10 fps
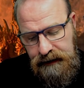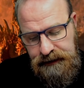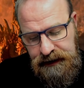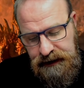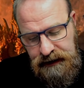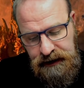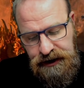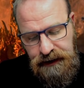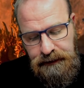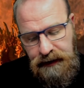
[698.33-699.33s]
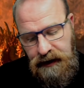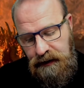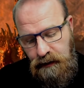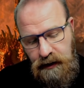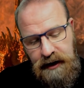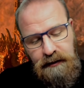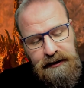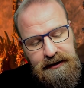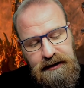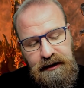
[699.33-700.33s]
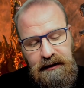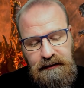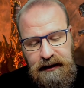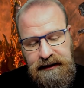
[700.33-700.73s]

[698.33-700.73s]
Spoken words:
Just going to jump on. What I want to do